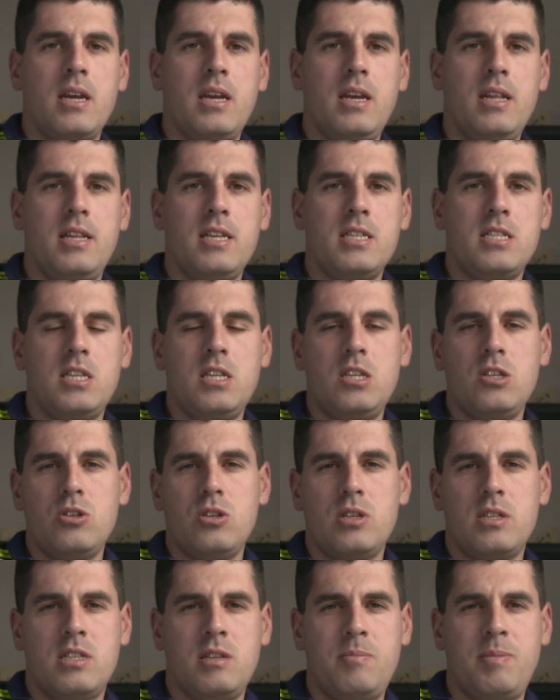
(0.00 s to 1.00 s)
it is
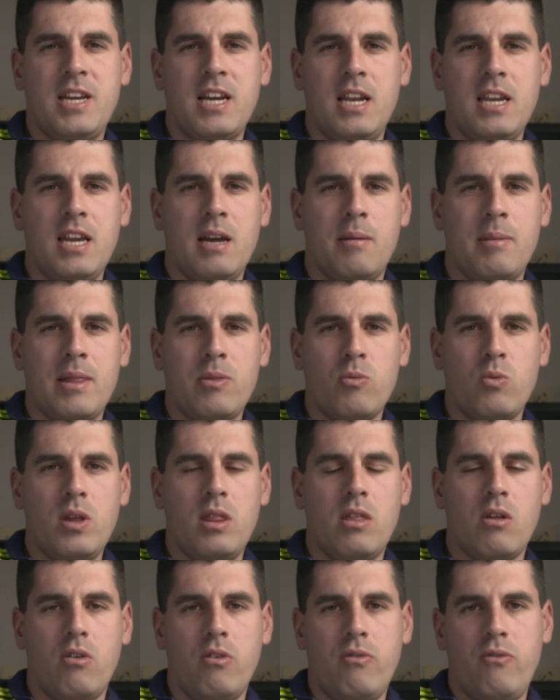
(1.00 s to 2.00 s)
typically a
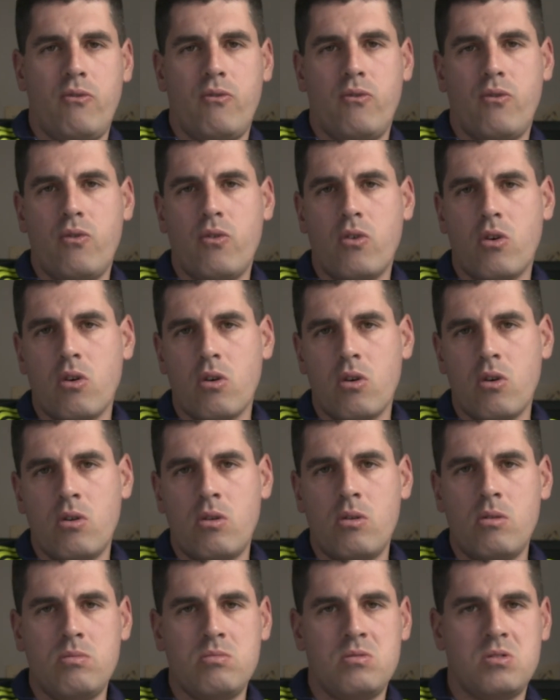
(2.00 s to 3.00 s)
bandwidth of
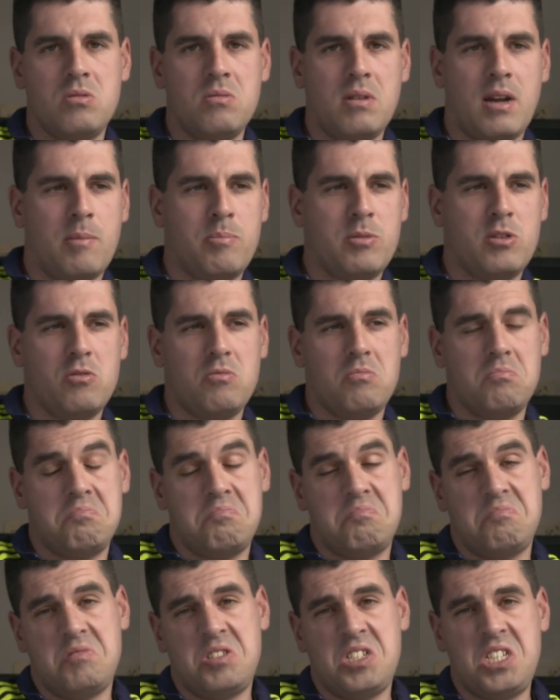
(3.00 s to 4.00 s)
4 up to
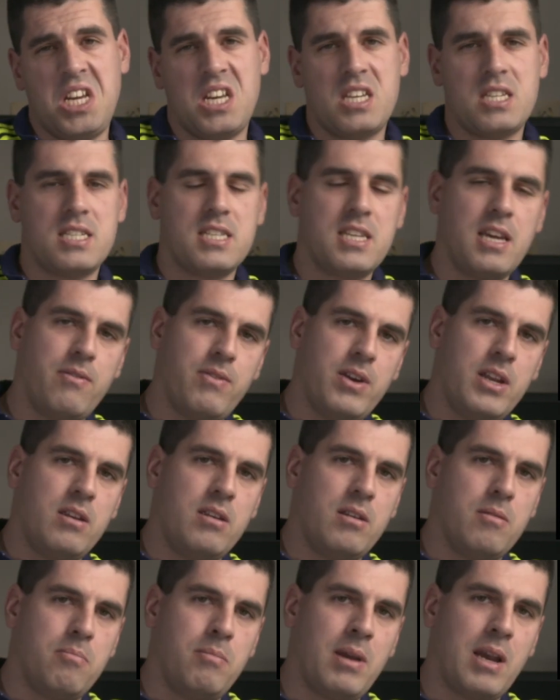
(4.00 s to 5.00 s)
6,
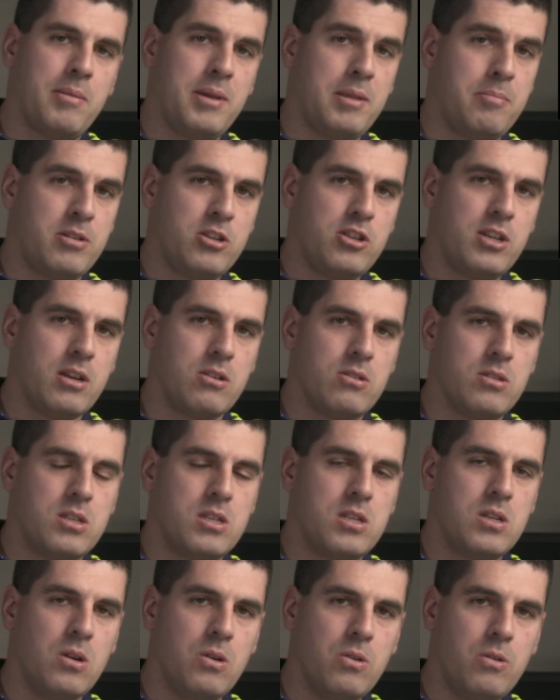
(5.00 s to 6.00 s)
7 megabits per second.
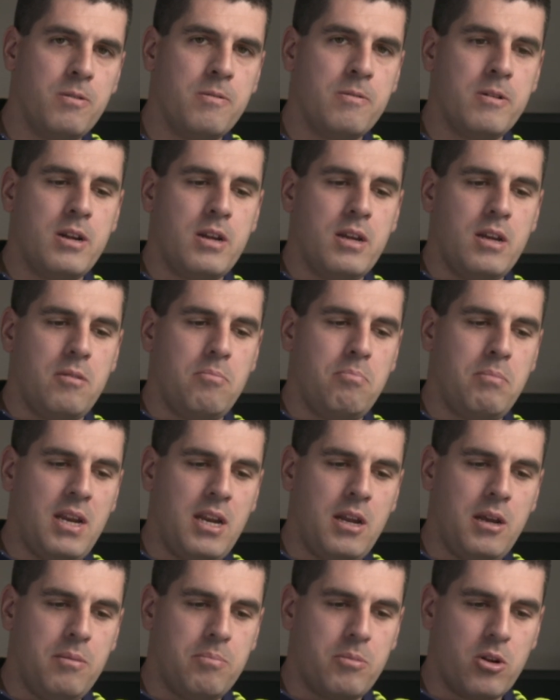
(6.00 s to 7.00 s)
So
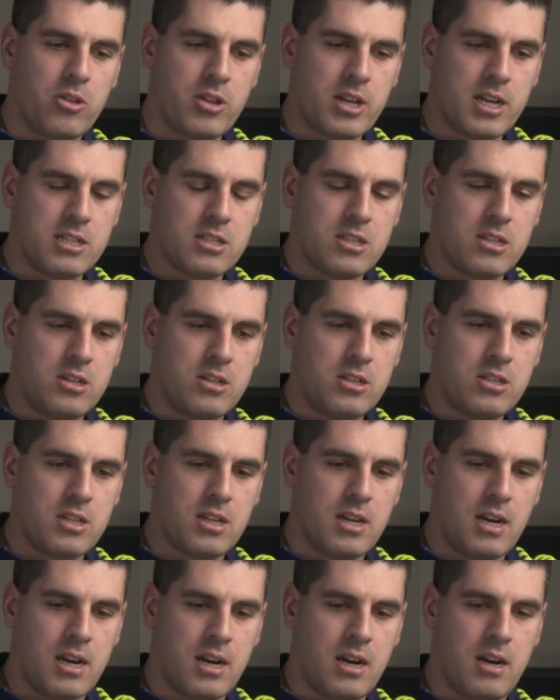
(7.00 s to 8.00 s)
many broadcasters
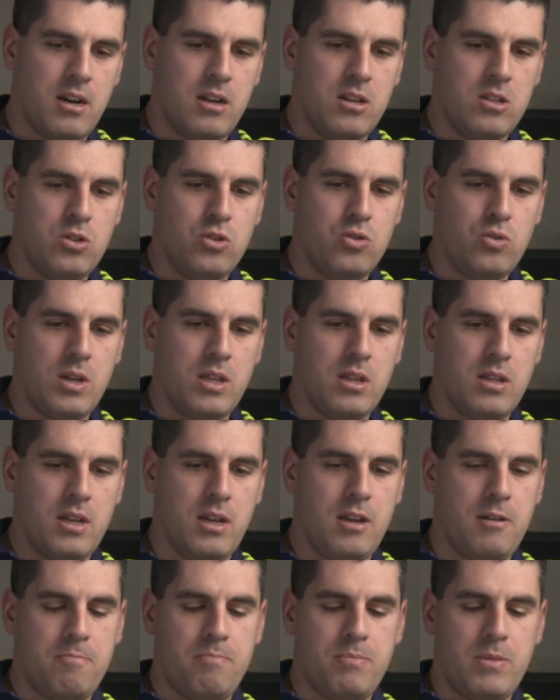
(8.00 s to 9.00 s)
are doing
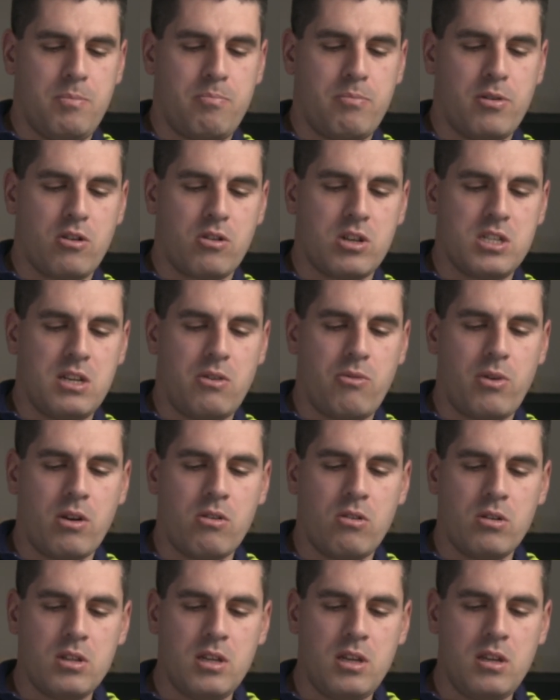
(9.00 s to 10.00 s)
the proxy
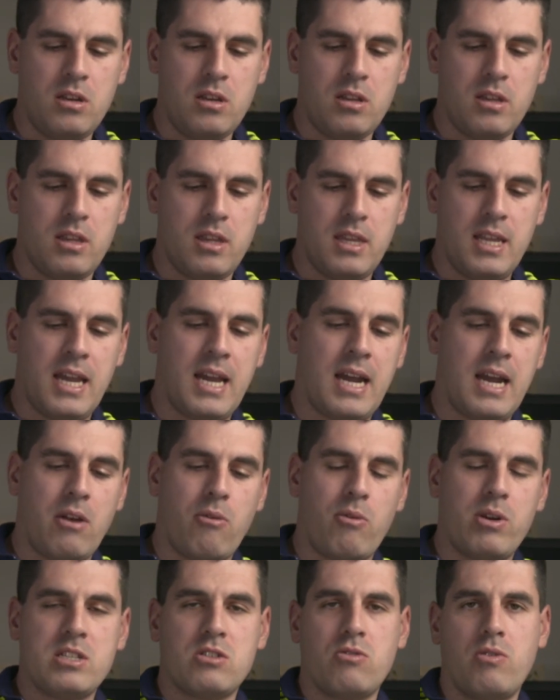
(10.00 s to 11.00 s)
recording, the
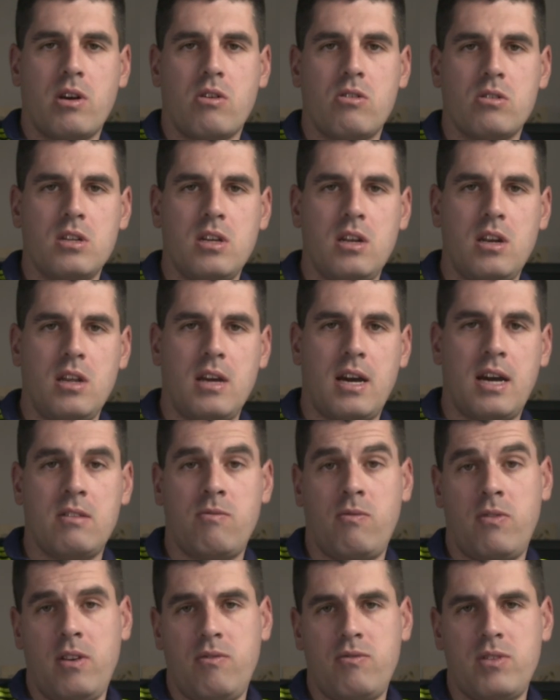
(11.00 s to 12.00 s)
high-res recording at
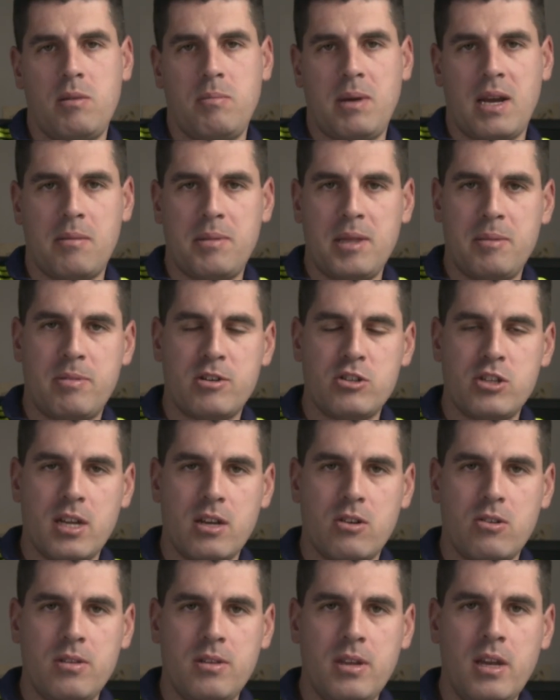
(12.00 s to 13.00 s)
50 megabits per
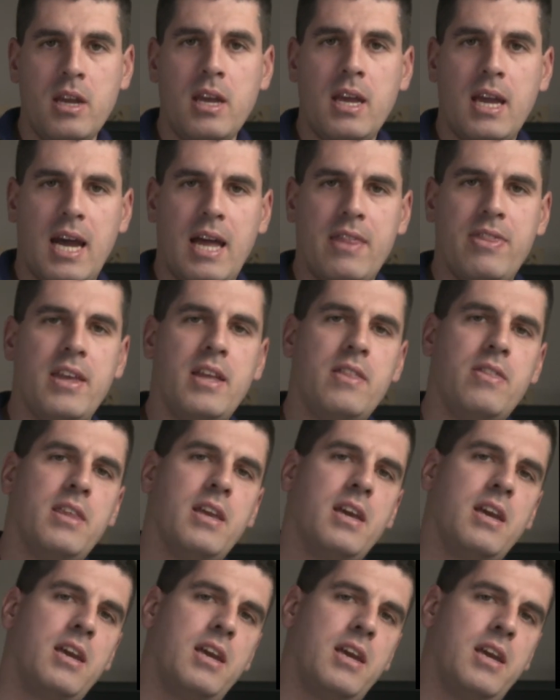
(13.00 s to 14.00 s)
second, and then
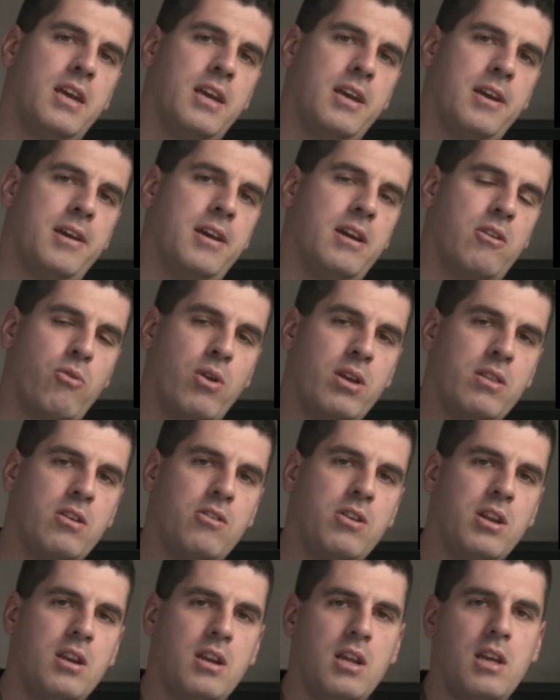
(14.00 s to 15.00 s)
the
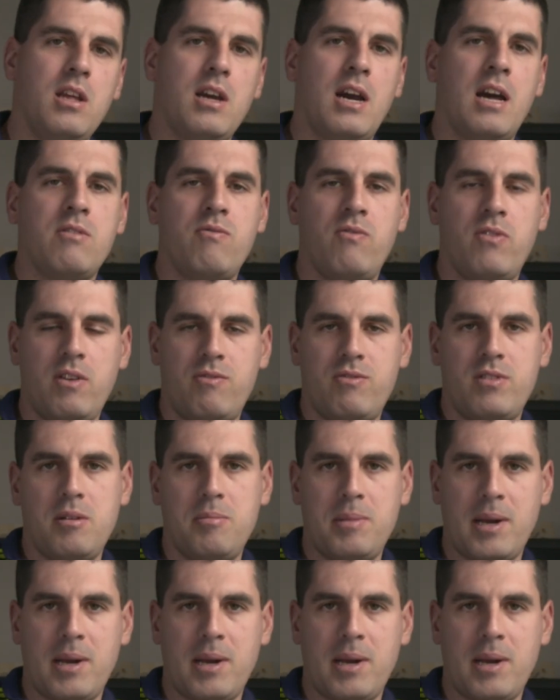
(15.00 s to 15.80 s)
rendering at 50